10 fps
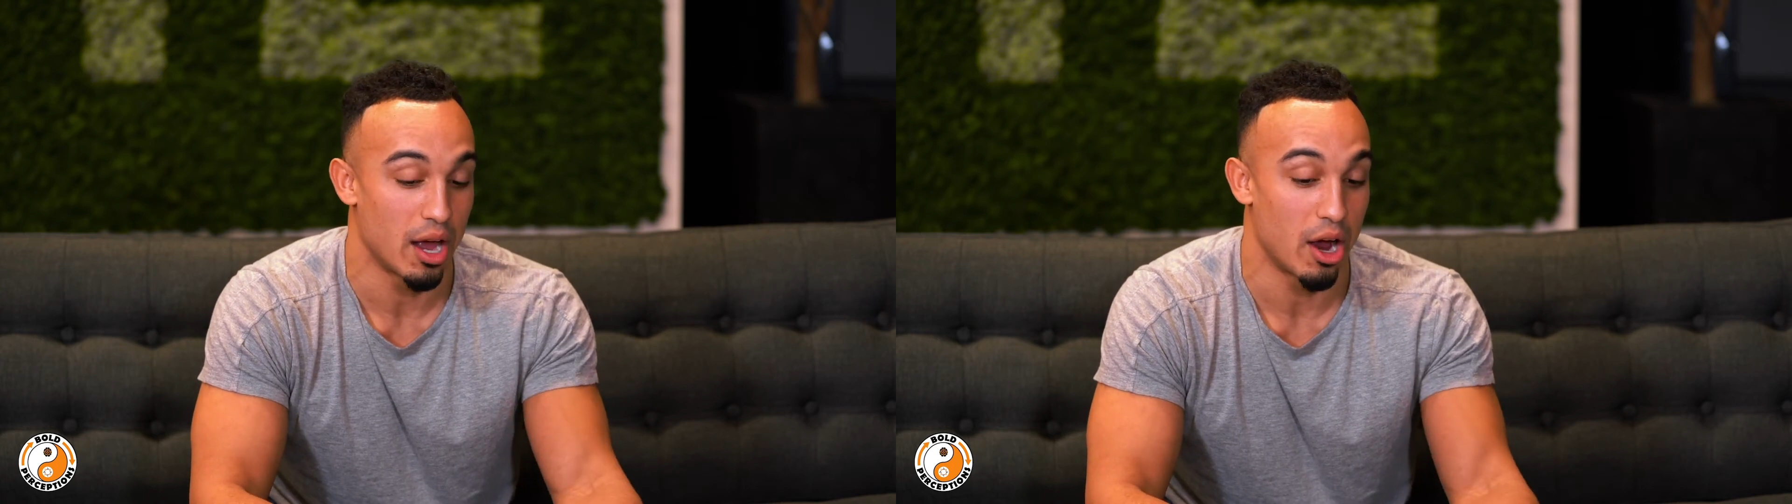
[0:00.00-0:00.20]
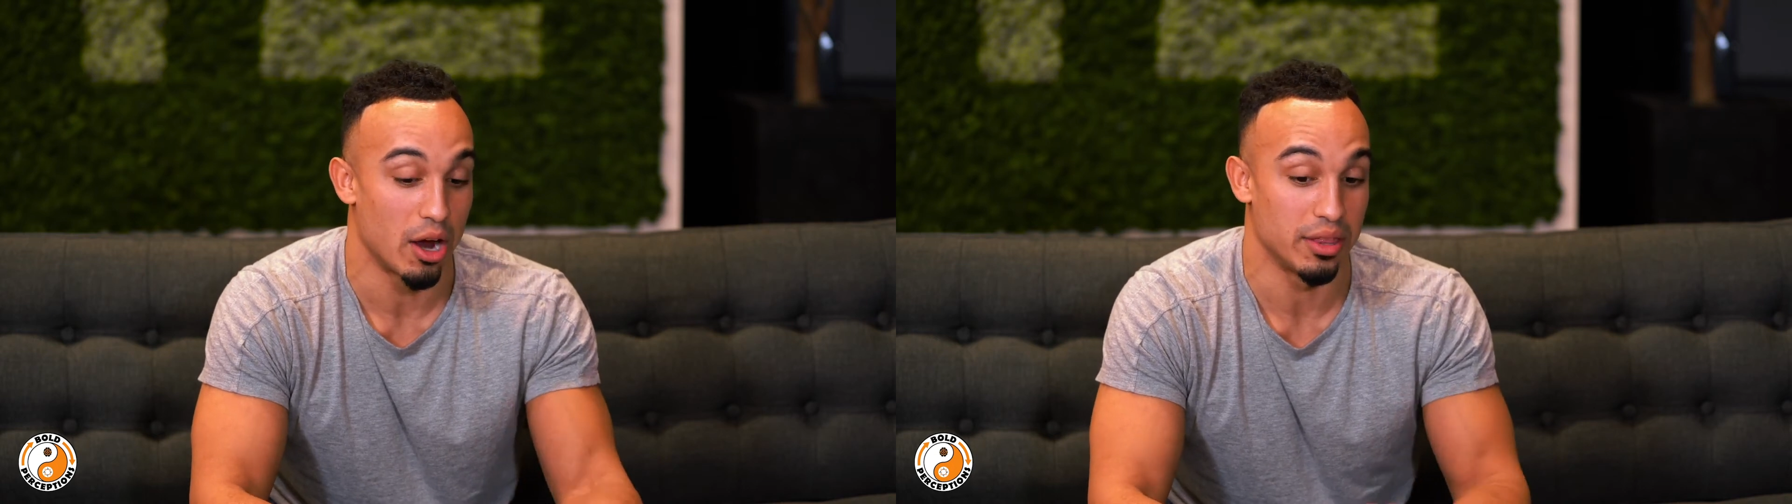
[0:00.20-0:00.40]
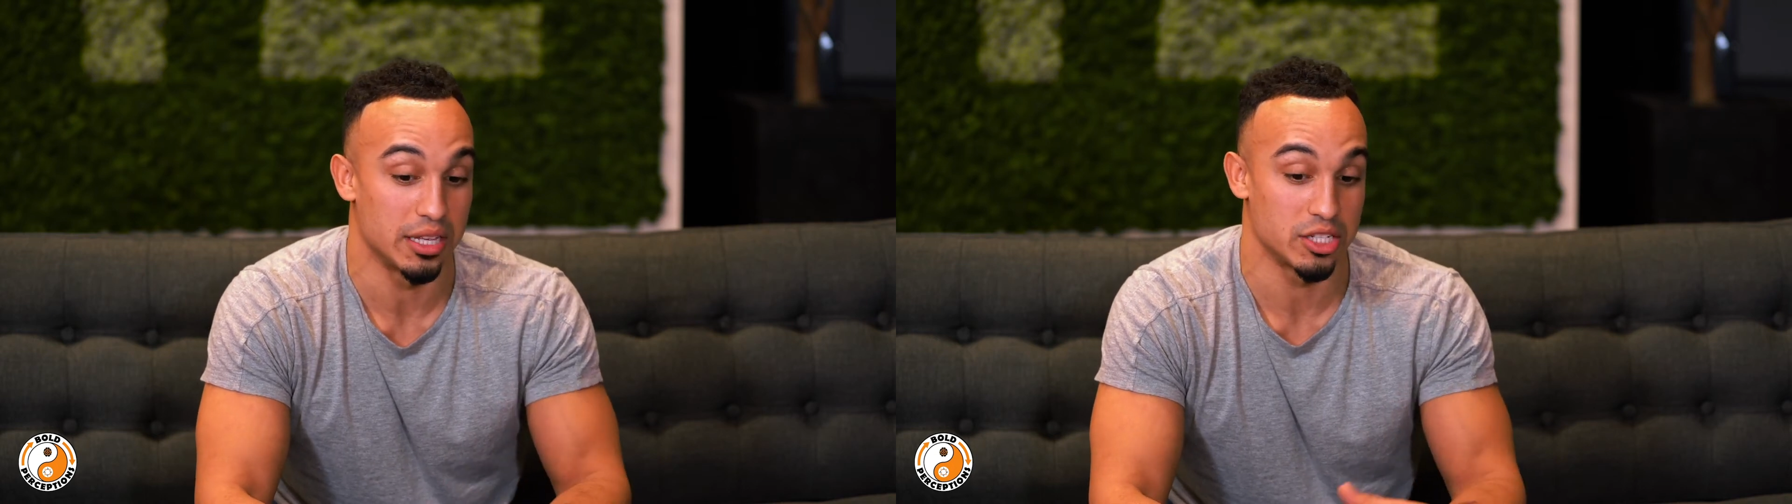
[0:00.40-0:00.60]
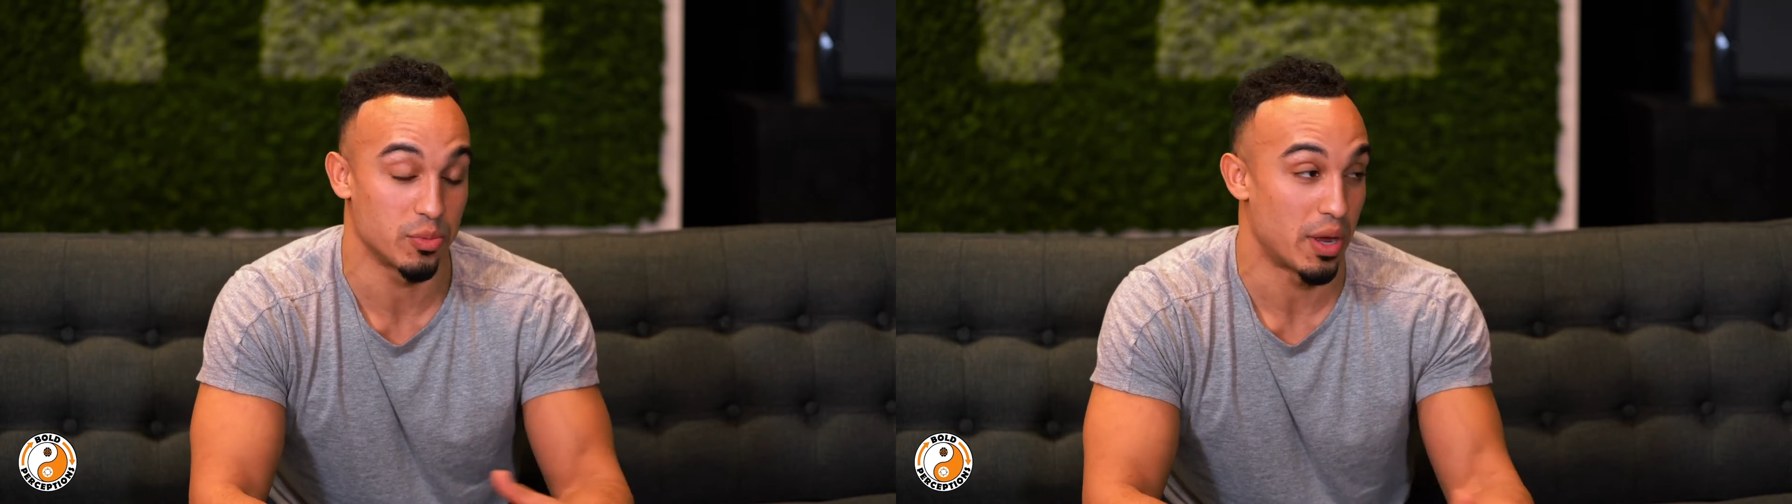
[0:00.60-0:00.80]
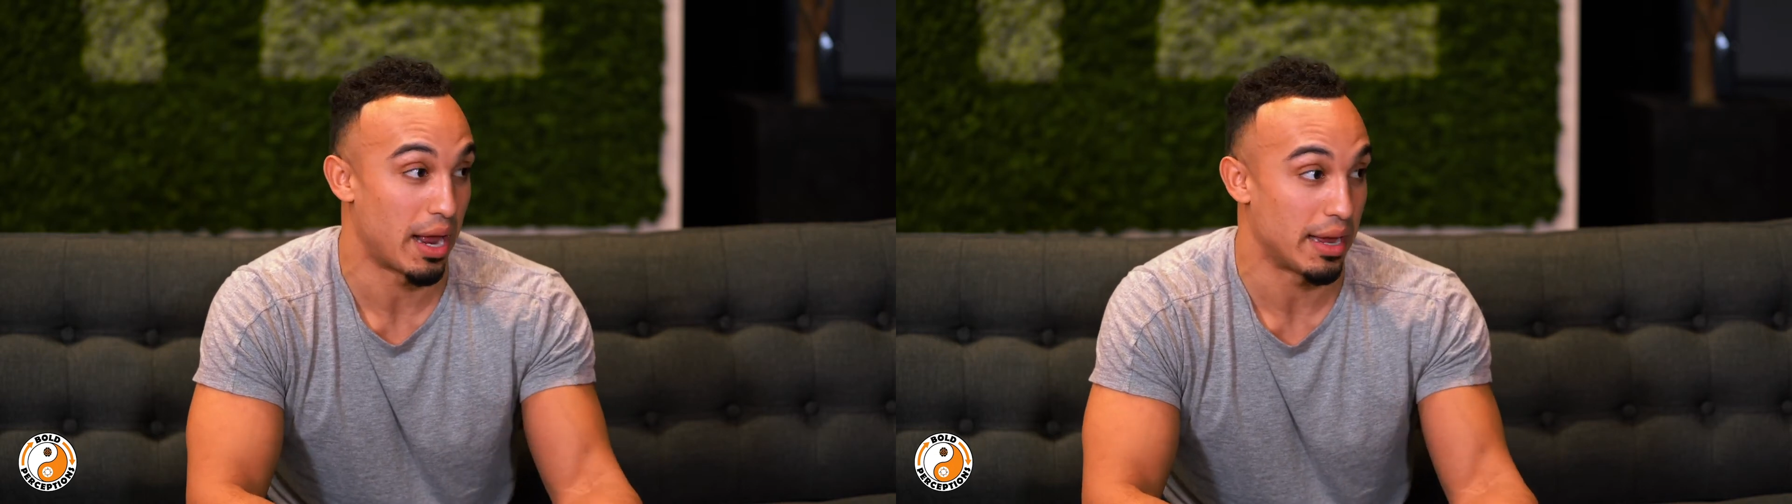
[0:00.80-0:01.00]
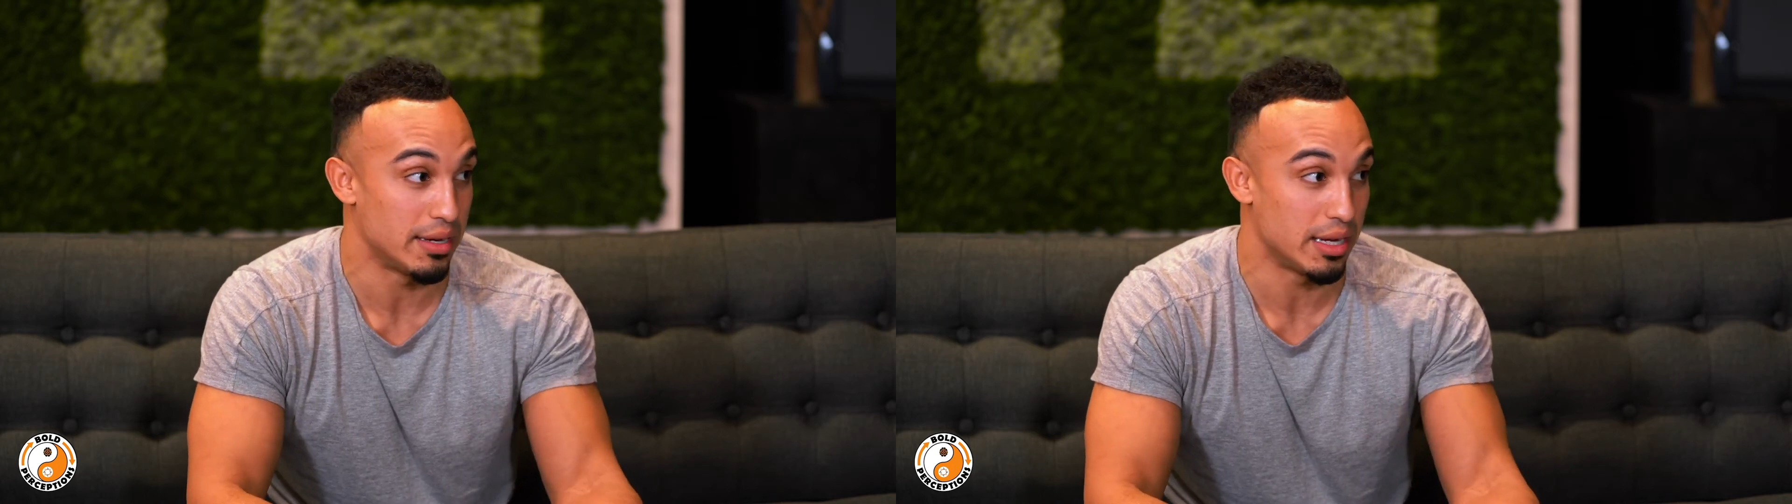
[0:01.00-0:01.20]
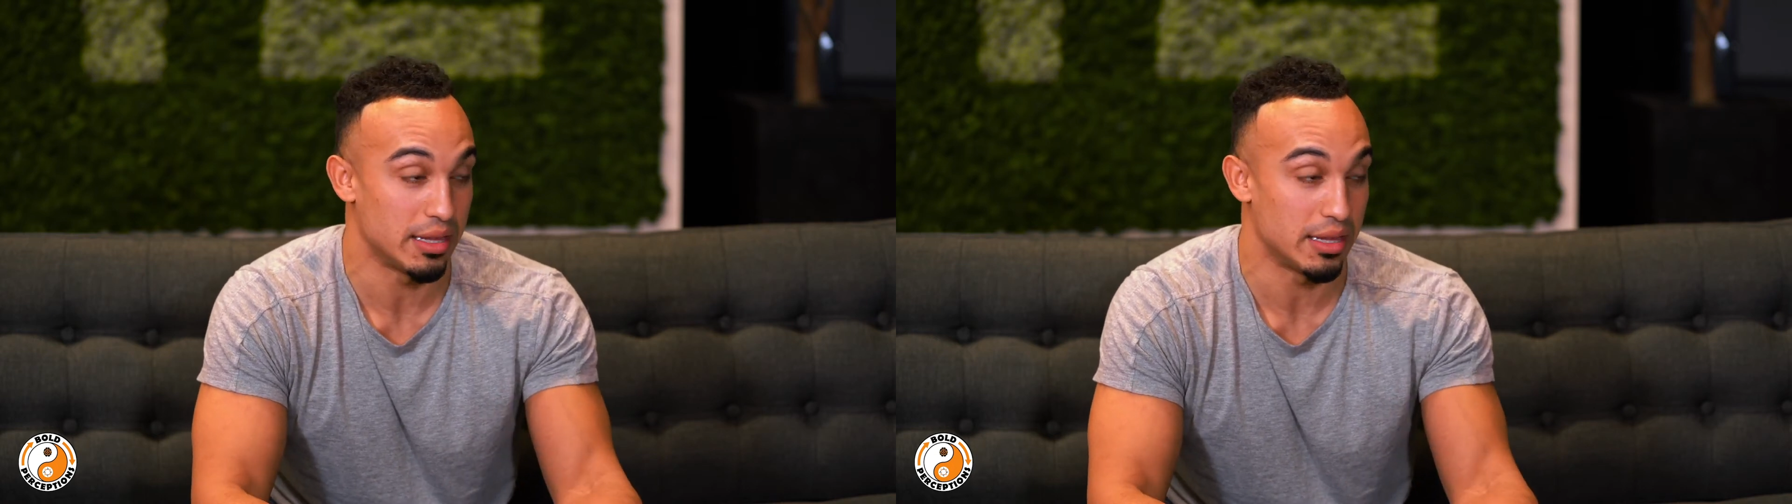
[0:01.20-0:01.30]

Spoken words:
all right, this is what I need.